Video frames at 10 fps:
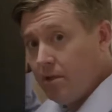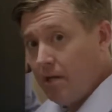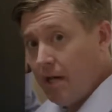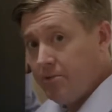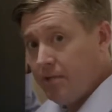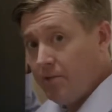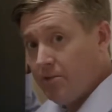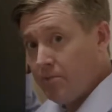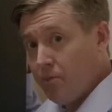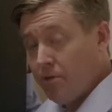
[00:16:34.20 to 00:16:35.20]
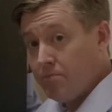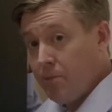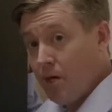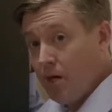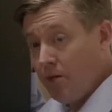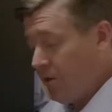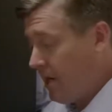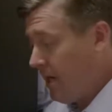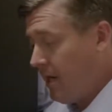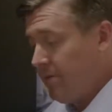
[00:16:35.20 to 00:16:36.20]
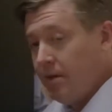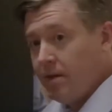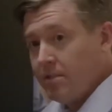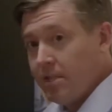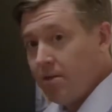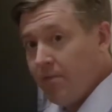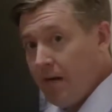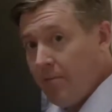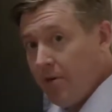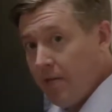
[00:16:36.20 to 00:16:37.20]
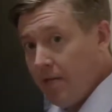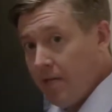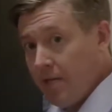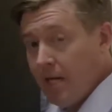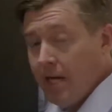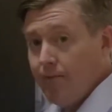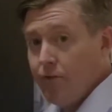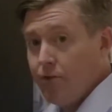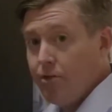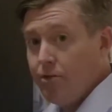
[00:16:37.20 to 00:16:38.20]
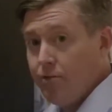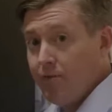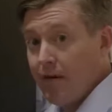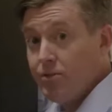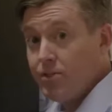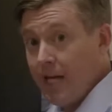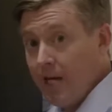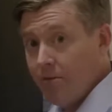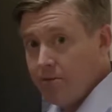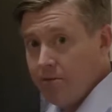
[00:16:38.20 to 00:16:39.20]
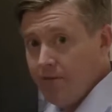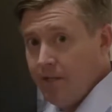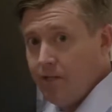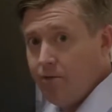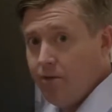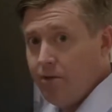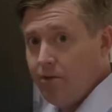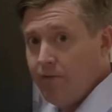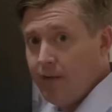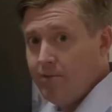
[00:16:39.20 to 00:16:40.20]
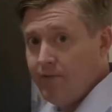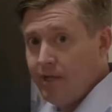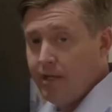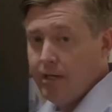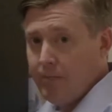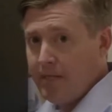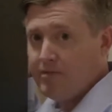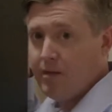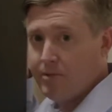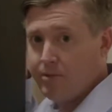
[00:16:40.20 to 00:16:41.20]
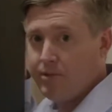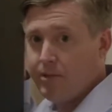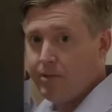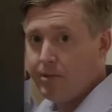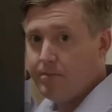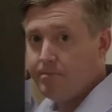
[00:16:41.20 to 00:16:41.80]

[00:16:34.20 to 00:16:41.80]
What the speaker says: option that we support is PON, where I have single fiber in and then I have 32 fibers out to feed 32 fibers via a passive optical network.